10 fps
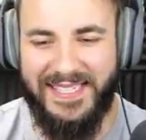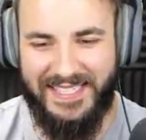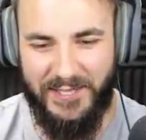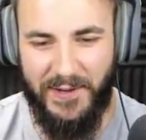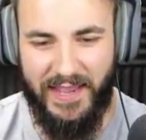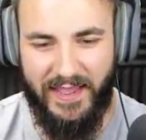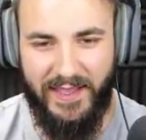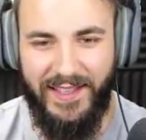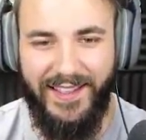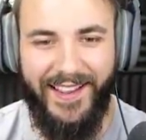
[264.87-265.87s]
still
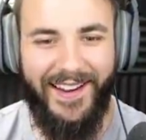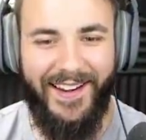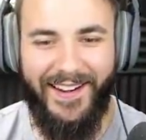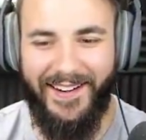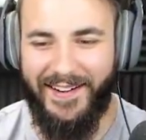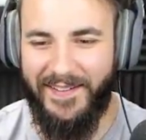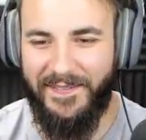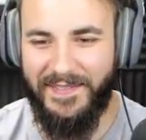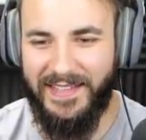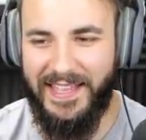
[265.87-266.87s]
here?
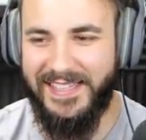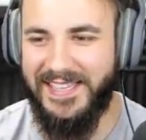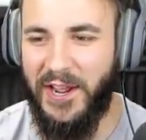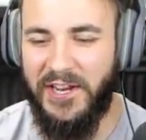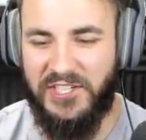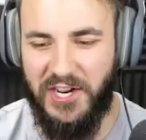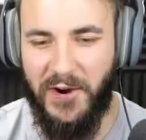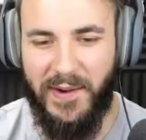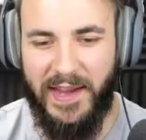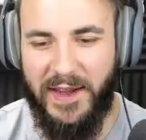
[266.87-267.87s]
He has no chill. He,